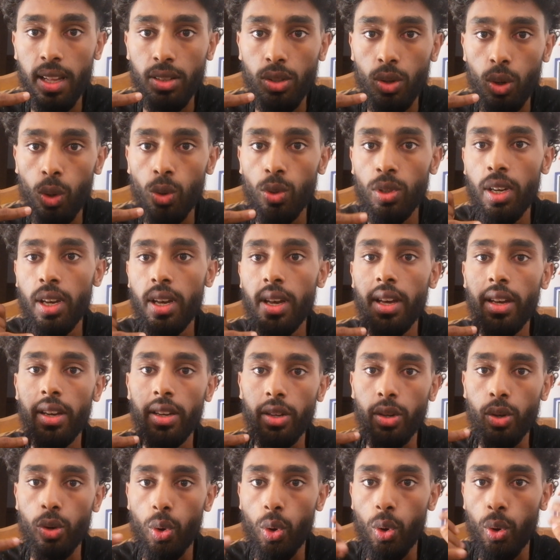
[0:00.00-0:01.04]
call,
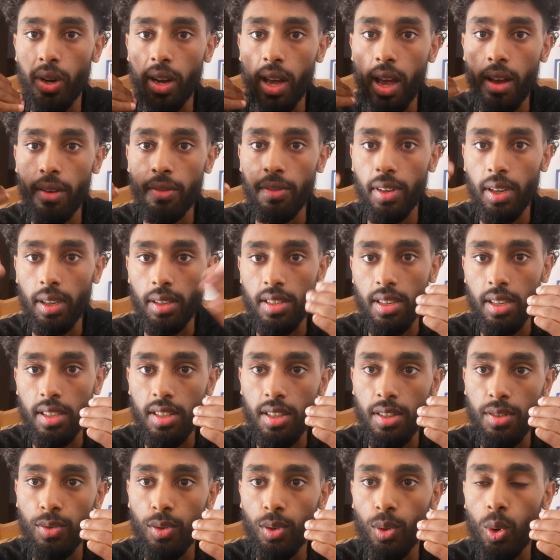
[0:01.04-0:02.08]
you're going to have a
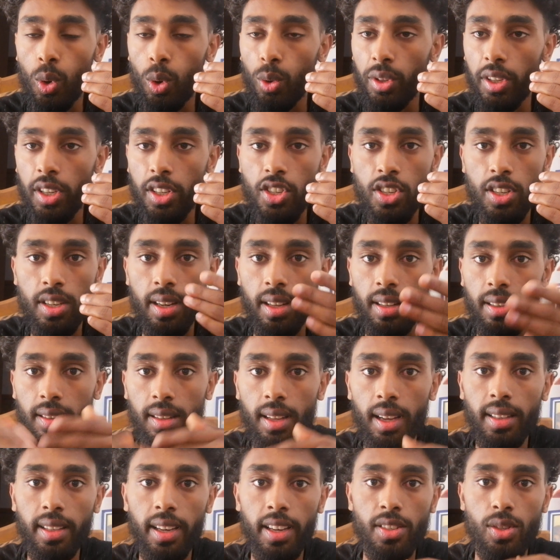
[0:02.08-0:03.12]
successful connection and
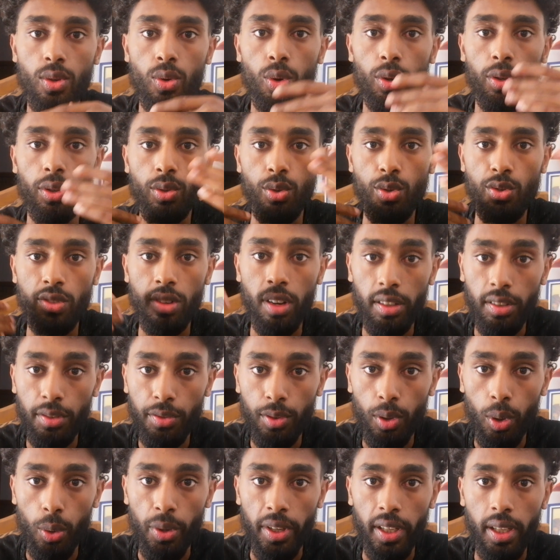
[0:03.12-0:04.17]
data is going to start
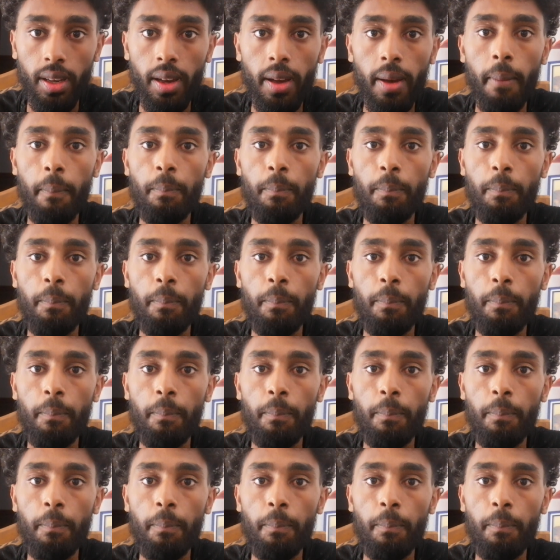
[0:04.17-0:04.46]
flowing.